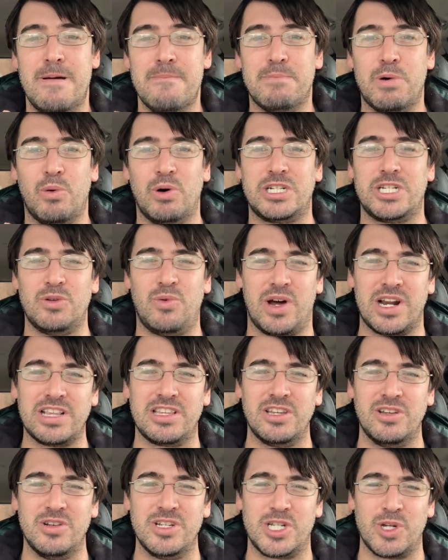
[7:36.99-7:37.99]
But what you want to
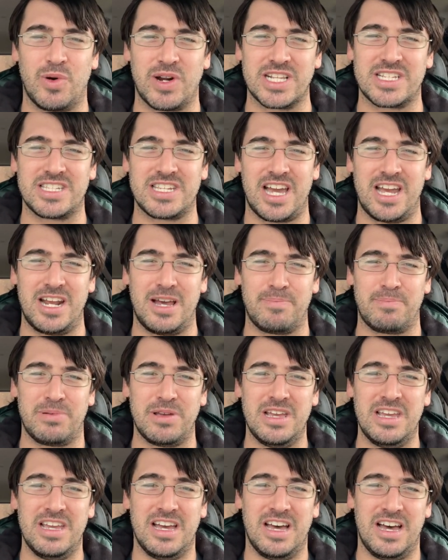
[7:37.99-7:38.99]
do is you want to sign up,
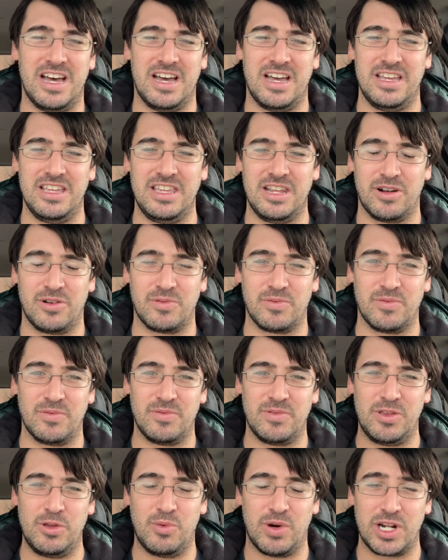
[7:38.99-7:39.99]

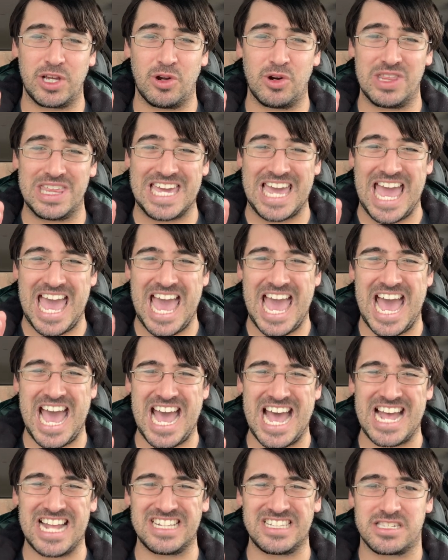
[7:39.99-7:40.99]
you want to go to the
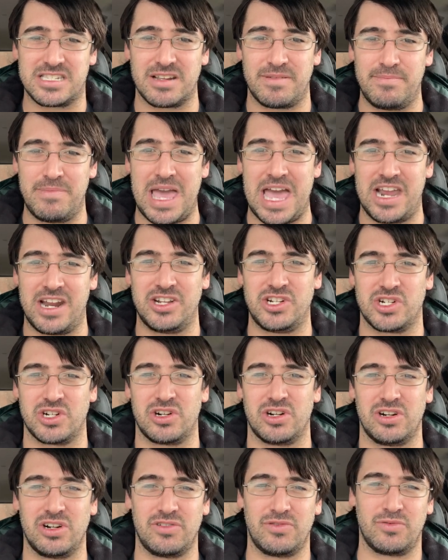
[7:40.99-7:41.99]
ads
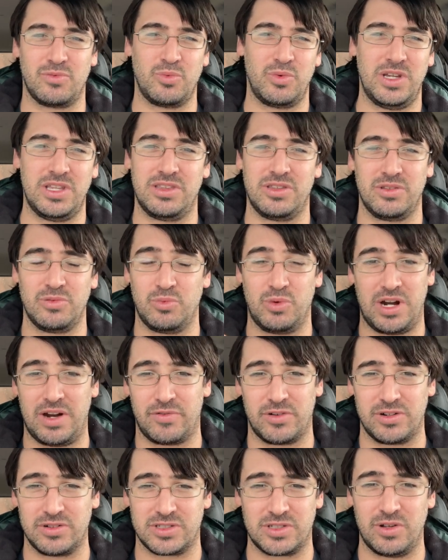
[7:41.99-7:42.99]
manager with
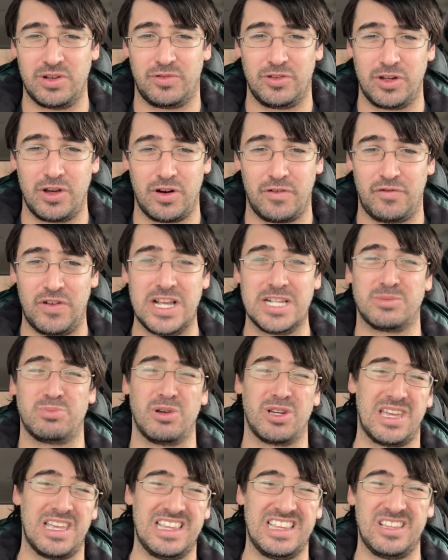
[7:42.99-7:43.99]
whatever. So if you go to
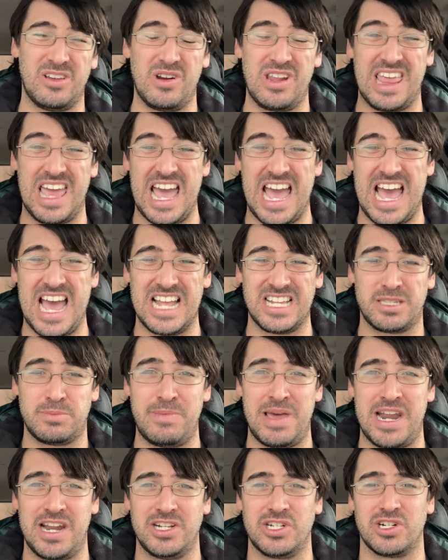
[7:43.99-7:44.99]
Facebook, go to the ads
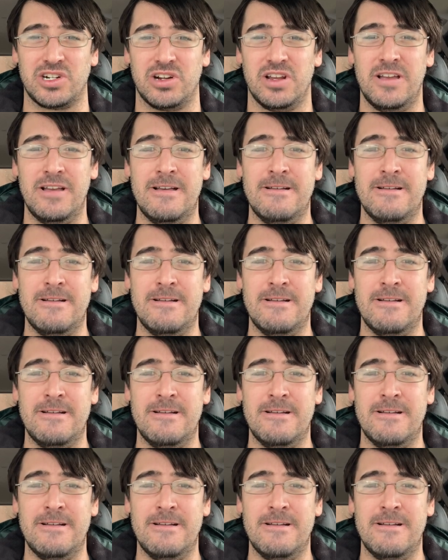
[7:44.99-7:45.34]
manager.